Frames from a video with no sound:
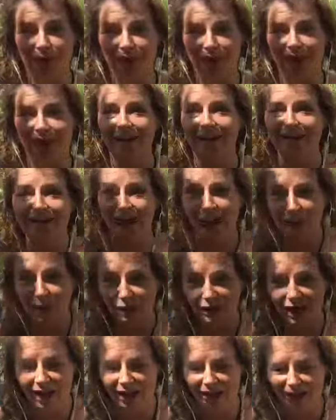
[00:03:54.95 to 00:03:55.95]
It's not
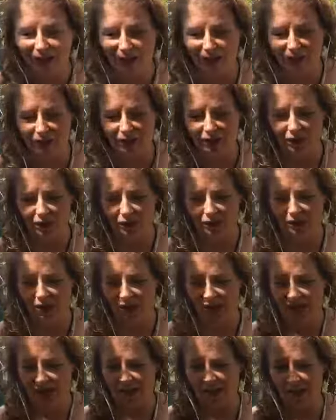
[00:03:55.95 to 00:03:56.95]
okay to feel
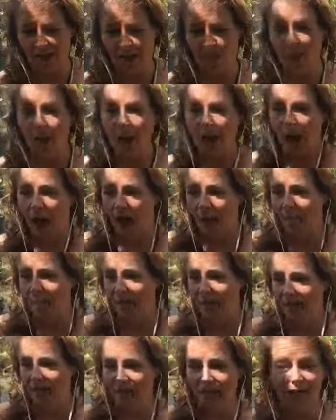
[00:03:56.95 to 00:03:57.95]
like I
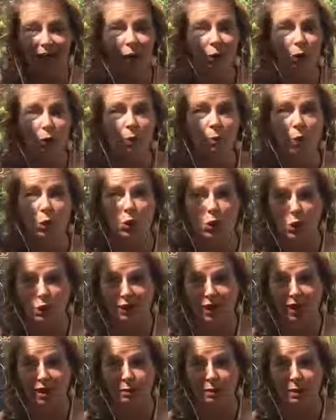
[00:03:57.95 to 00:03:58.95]
might encounter people who don't
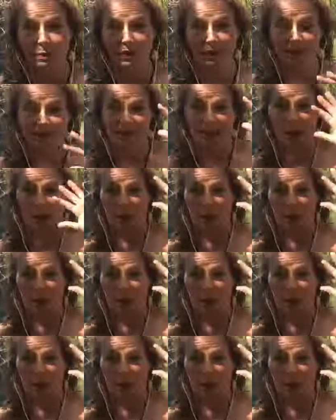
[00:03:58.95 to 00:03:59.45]
like me, because that will